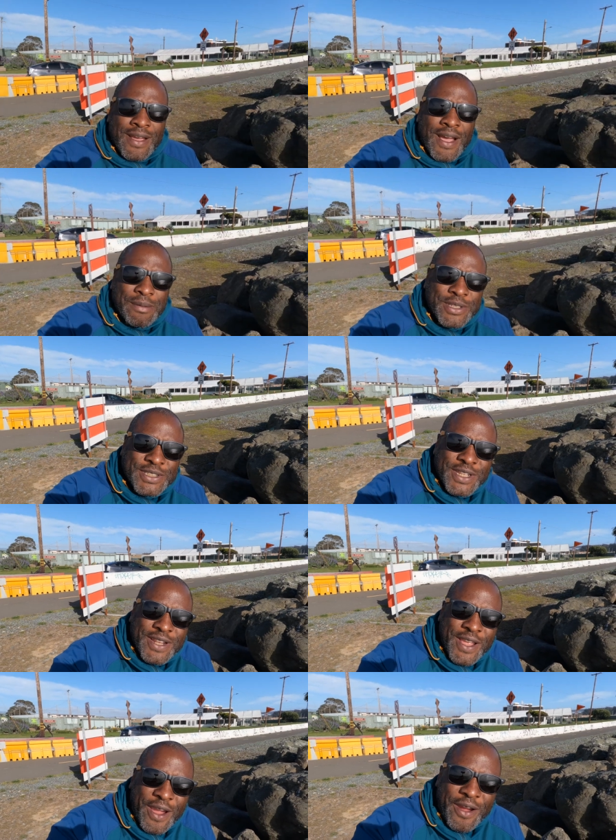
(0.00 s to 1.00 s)
I'm just
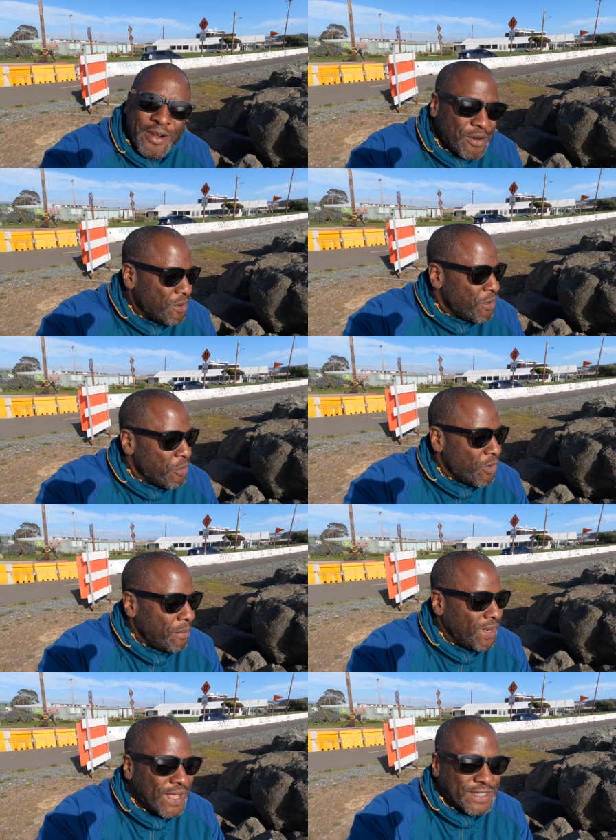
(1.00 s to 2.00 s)
sitting here
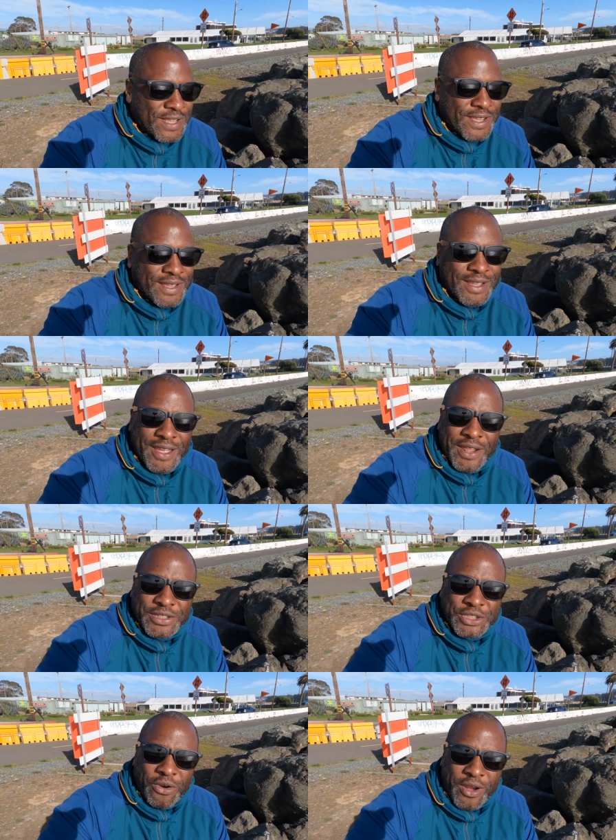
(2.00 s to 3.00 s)
reminiscing and
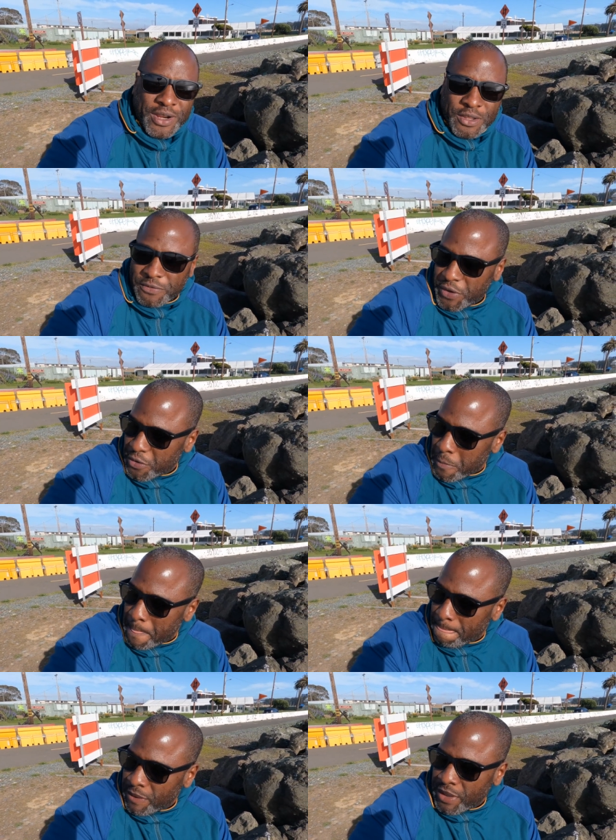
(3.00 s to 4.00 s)
enjoying this view.
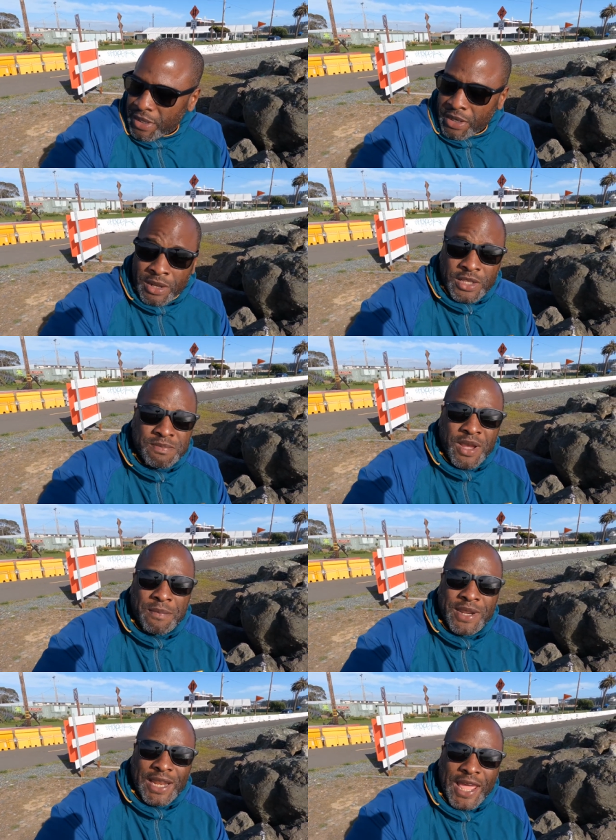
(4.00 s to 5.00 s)
This might
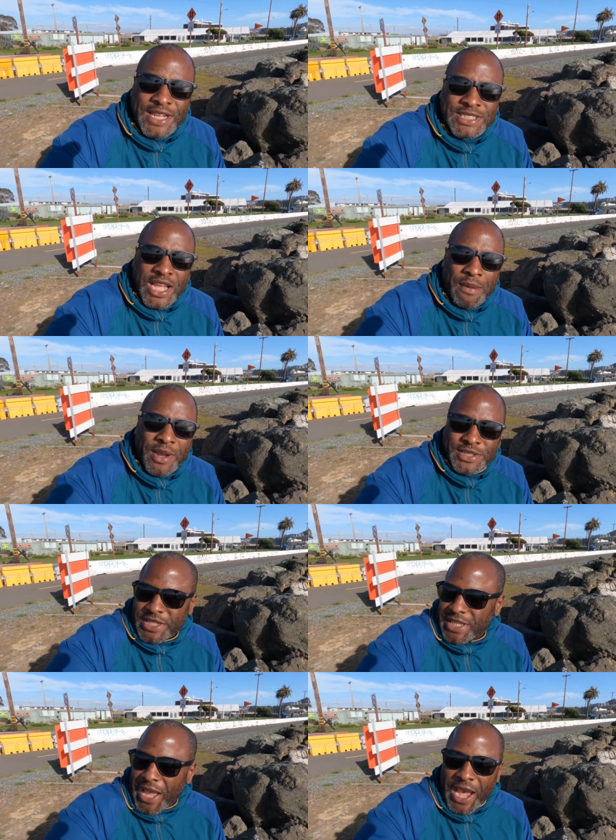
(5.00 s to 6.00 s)
be the last time I
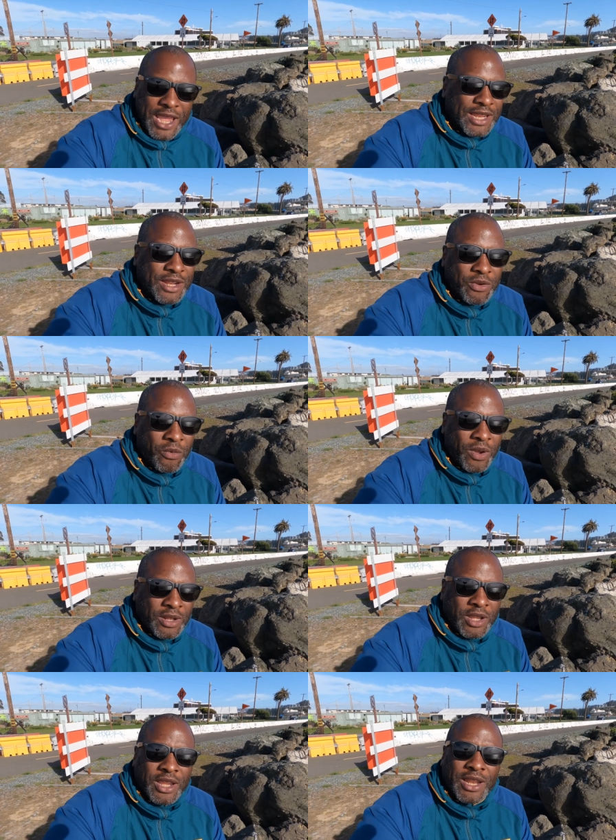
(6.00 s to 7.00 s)
see the island
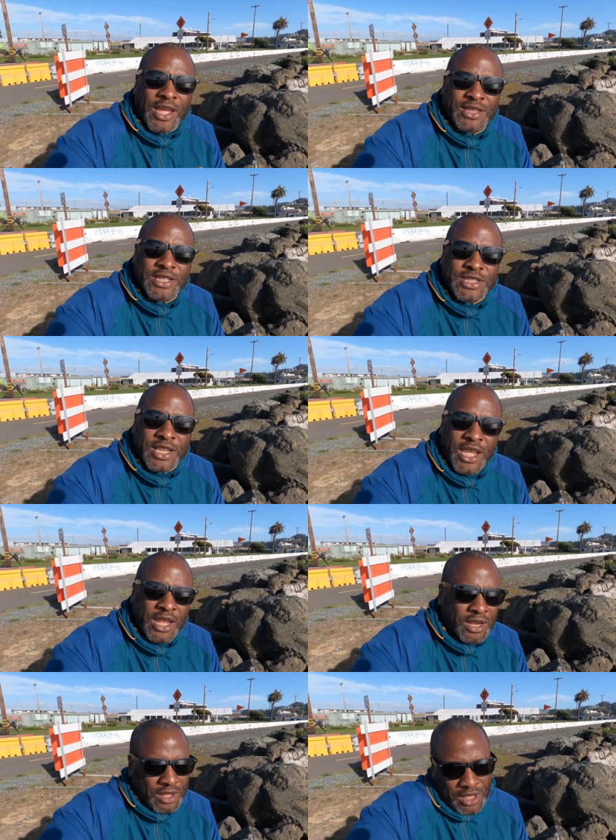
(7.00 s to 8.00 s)
looking like this
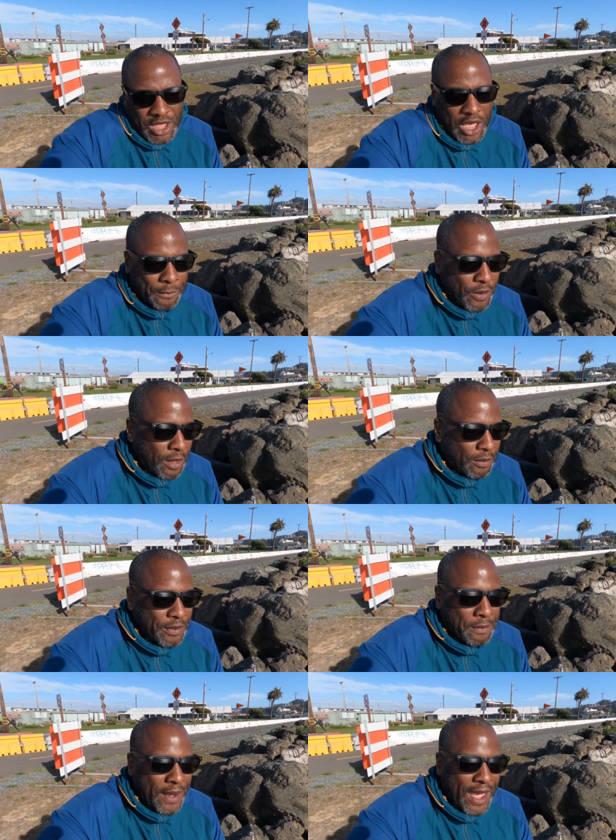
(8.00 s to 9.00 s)
again. I'll
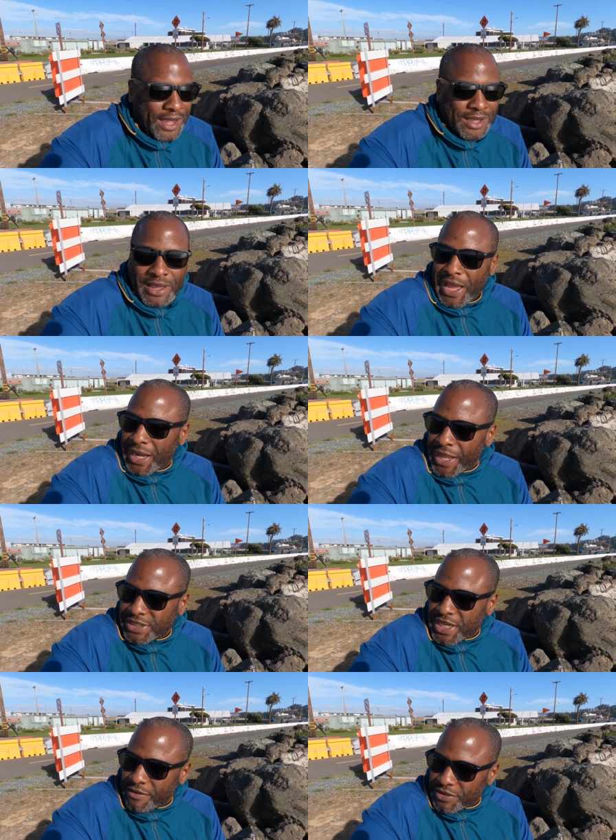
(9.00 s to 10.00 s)
probably be back. I like
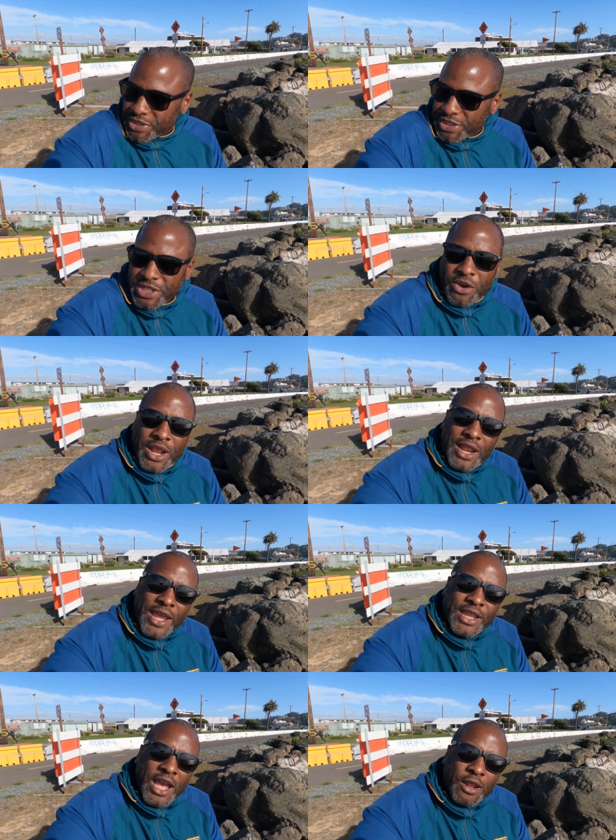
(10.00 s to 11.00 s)
San Francisco and I
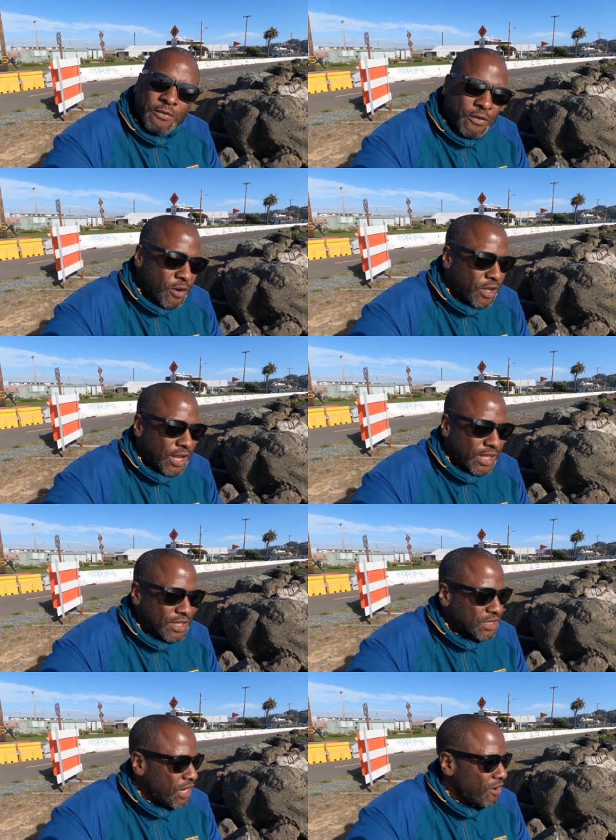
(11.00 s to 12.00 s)
like California. I like
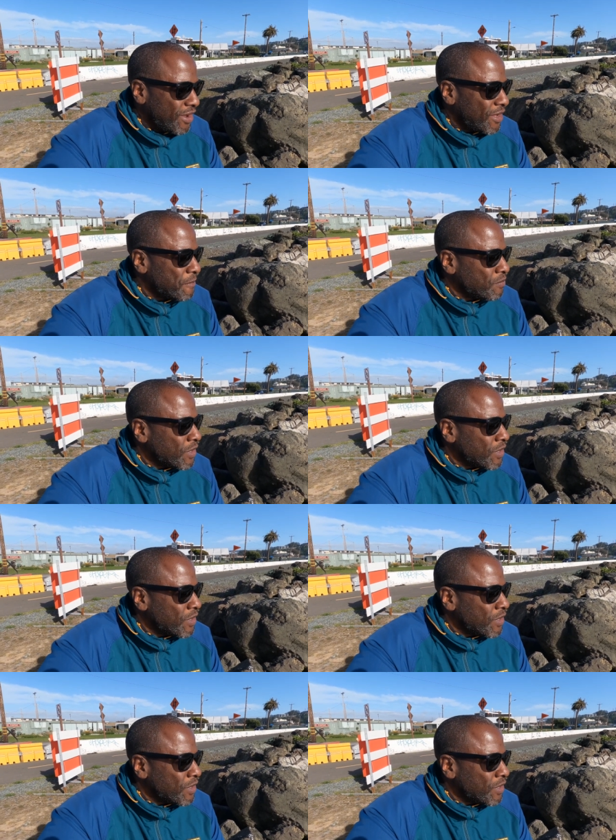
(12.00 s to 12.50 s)
this area.